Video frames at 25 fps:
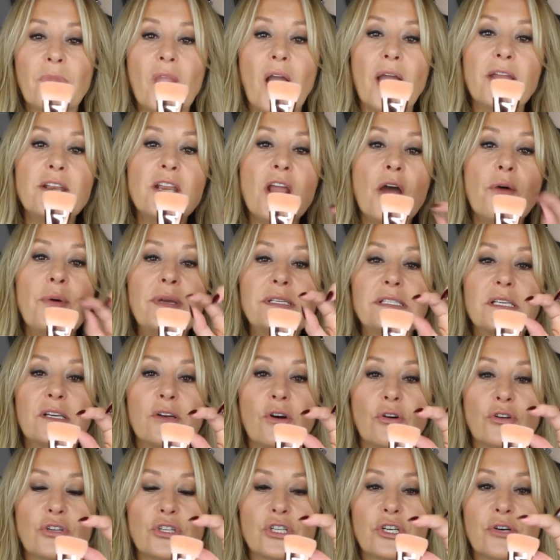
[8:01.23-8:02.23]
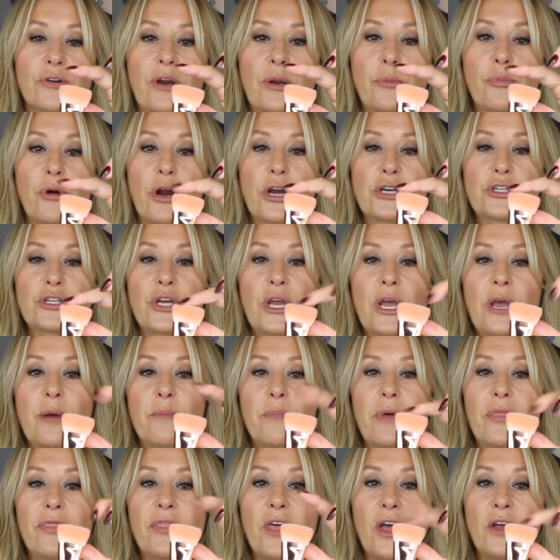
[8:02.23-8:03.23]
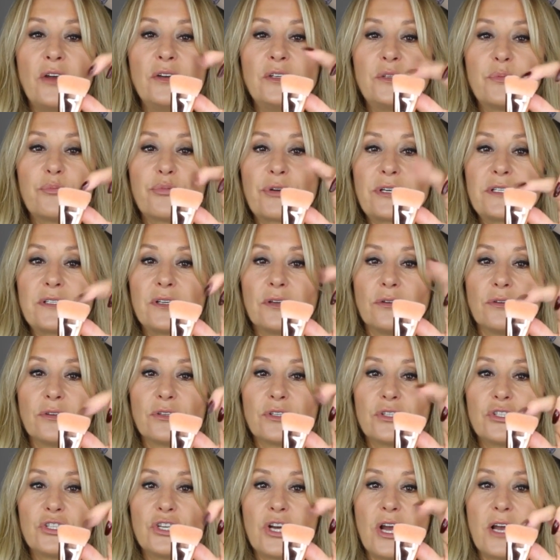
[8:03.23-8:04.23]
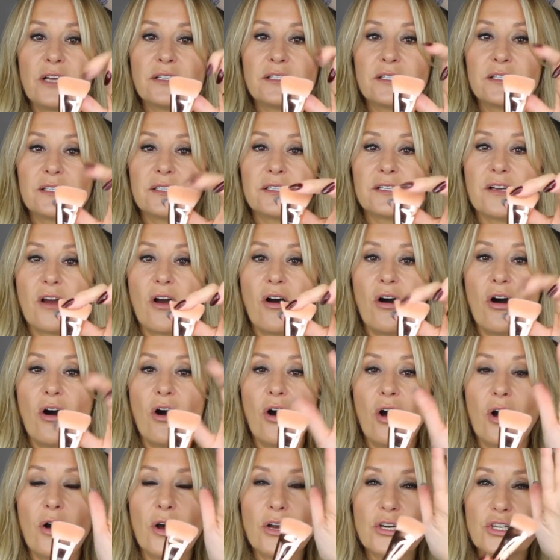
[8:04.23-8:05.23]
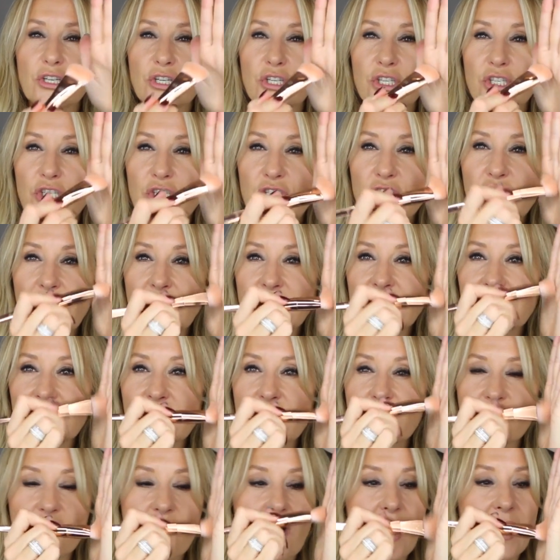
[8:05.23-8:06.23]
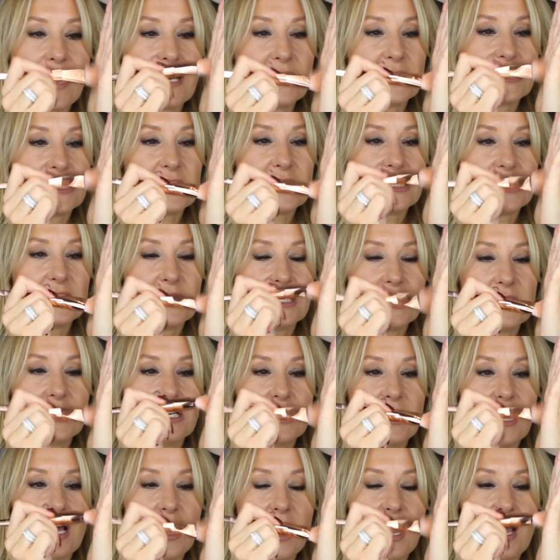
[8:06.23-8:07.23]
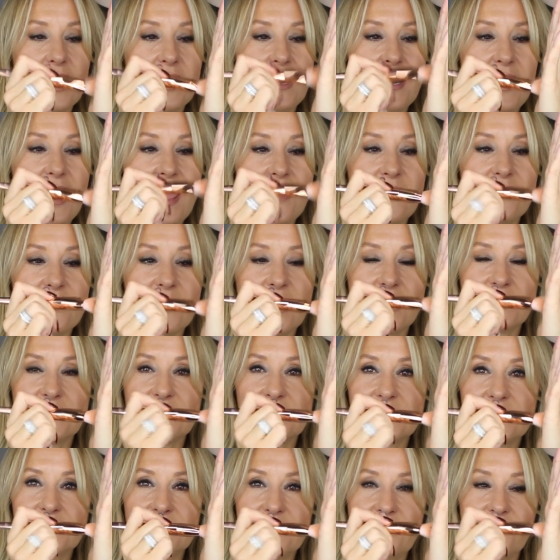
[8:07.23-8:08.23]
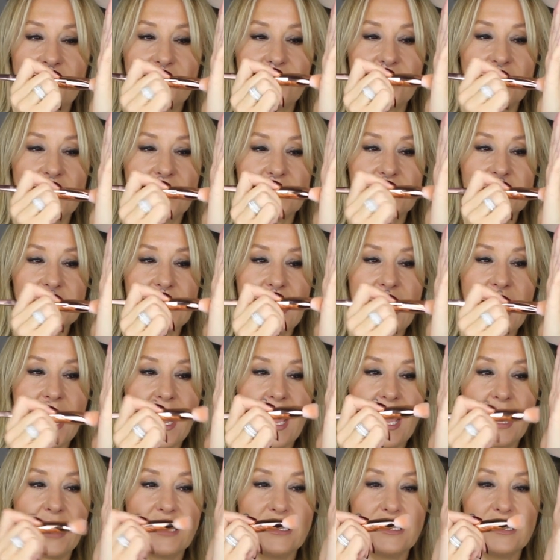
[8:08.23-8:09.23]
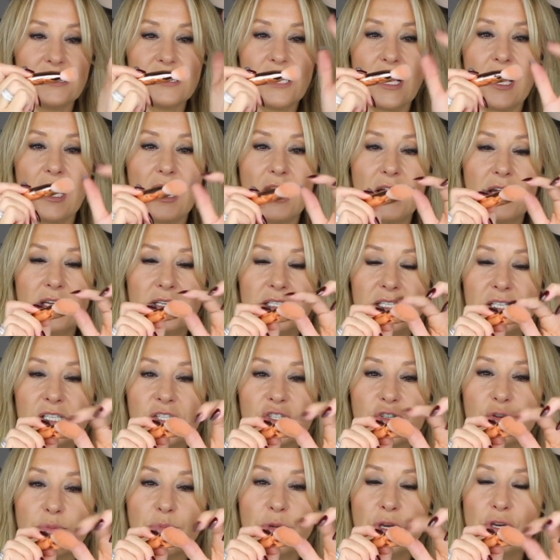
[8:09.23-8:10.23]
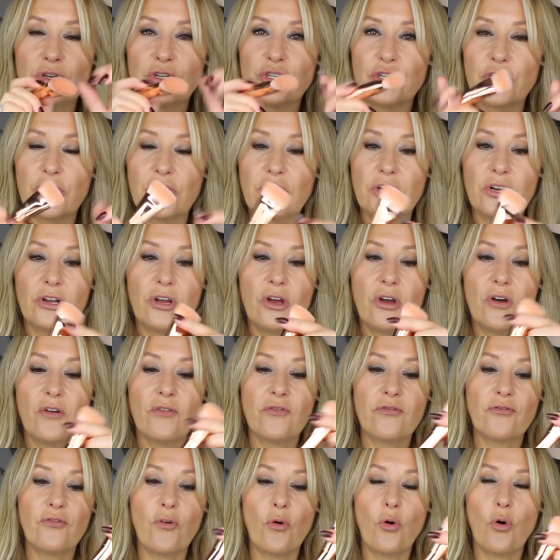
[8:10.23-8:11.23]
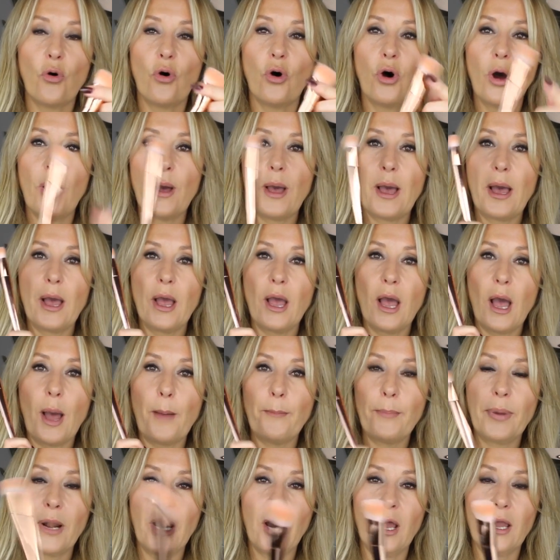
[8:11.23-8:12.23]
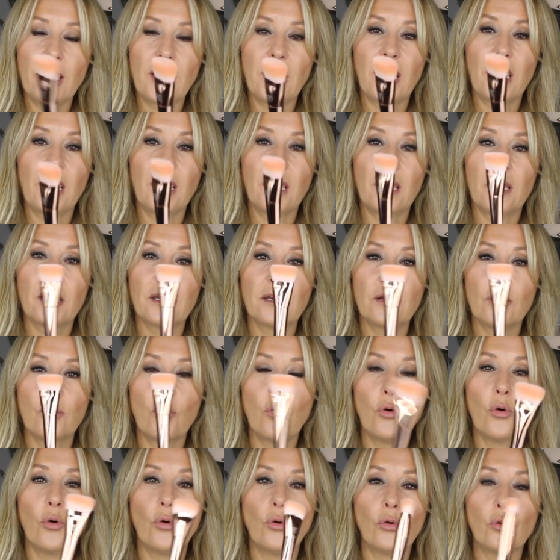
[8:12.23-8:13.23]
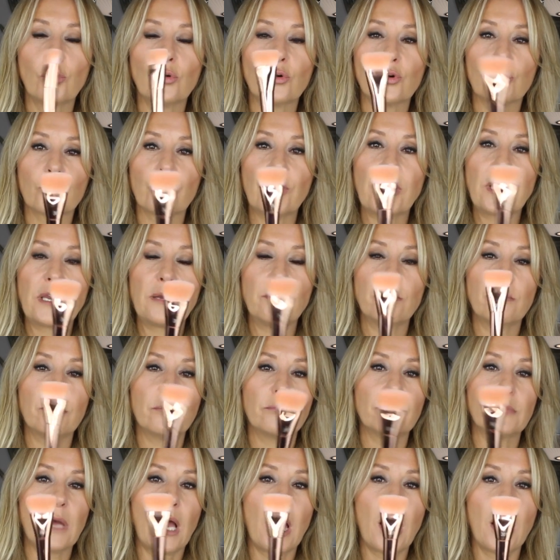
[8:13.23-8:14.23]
I know it's a contouring brush, but those bristles just are just the right length and stiffness and distribution for applying all cream